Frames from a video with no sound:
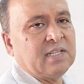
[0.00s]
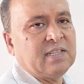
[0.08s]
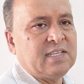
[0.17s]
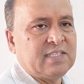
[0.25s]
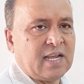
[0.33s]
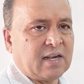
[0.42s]

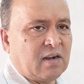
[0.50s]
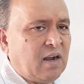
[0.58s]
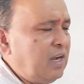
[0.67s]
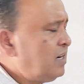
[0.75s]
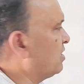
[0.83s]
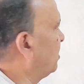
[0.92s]
These are
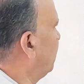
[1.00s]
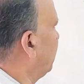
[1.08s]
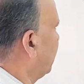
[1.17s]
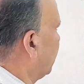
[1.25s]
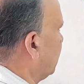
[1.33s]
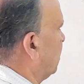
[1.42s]
called
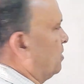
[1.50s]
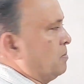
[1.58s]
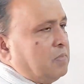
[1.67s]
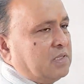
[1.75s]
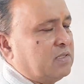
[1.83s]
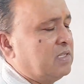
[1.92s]
real
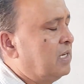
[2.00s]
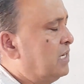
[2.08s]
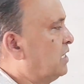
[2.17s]
numbers.